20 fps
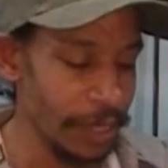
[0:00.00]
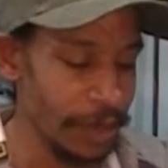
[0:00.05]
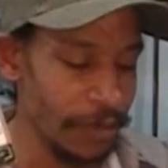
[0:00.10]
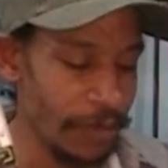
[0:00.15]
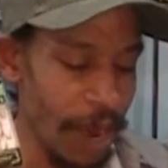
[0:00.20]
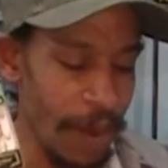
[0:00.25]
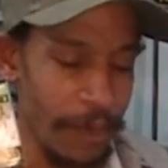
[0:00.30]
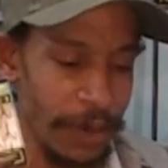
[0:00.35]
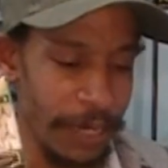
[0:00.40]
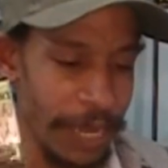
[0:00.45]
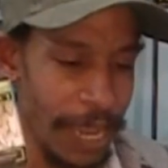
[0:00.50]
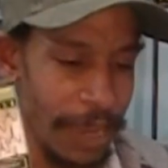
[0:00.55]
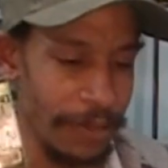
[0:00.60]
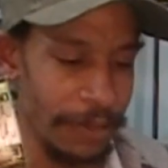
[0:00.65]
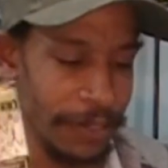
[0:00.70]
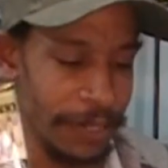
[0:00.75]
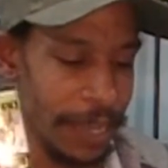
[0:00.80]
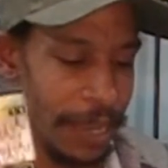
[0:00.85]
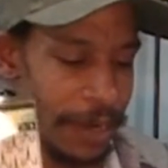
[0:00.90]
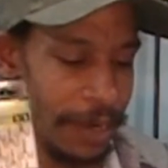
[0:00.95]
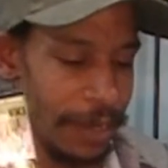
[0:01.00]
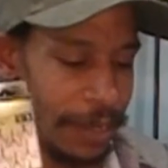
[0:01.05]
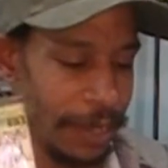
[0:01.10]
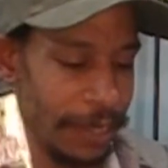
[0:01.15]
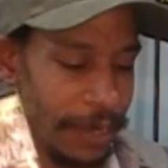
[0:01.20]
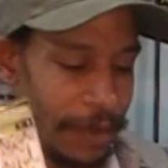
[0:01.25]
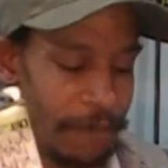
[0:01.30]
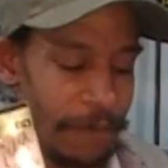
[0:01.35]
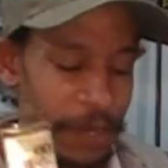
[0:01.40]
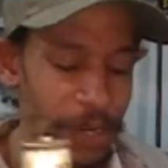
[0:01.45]
Trapper Tackle's got a
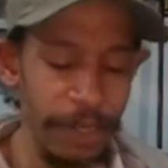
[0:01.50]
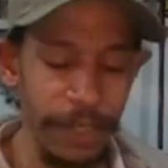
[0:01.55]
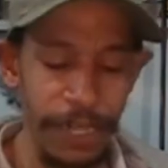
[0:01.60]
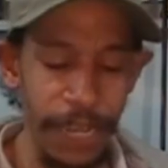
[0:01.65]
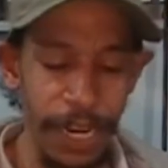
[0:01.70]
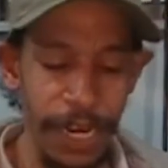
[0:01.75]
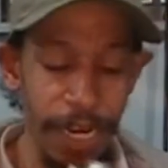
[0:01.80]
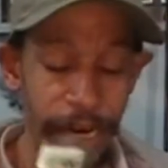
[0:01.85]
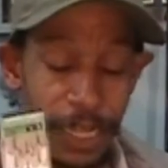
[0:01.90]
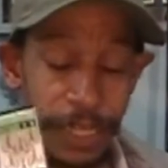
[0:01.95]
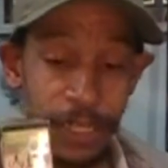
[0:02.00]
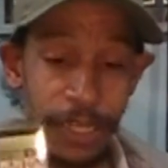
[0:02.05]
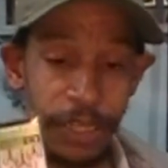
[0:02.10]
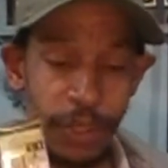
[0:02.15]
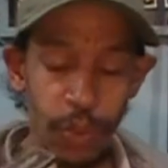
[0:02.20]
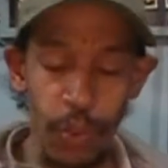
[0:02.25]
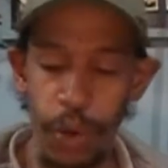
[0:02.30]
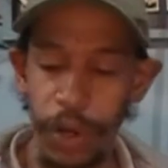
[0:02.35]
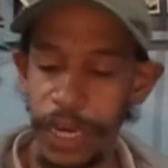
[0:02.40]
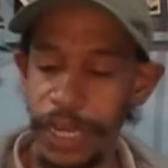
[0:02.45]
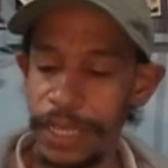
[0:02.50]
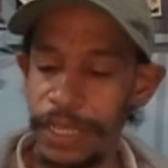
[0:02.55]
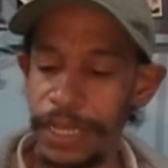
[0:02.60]
nifty design, and it does work.